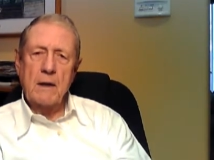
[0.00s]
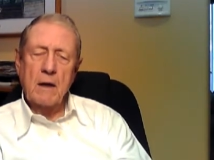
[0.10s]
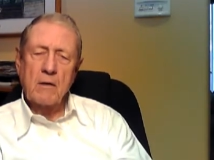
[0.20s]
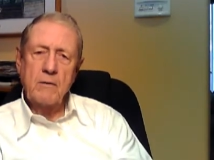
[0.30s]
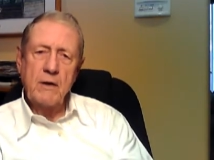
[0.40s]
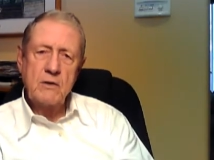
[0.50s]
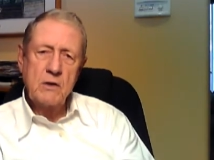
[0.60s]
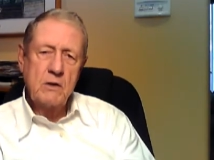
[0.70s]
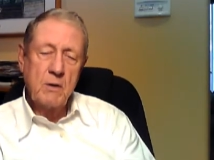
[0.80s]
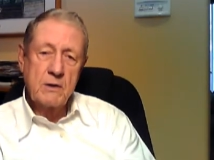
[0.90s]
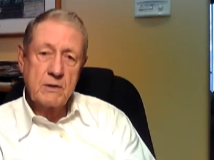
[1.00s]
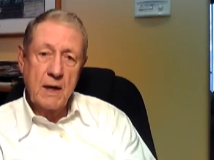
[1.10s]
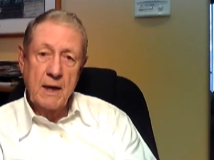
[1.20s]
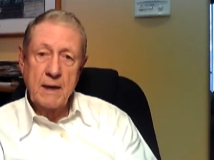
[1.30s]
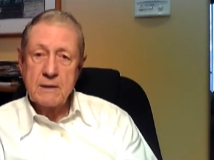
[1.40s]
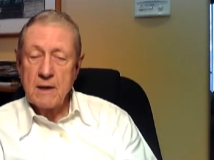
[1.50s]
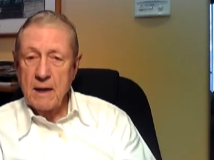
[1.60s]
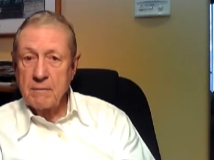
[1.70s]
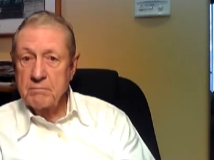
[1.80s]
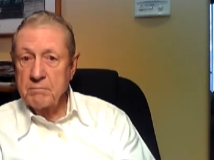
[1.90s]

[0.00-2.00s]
Now, Convention USA, as I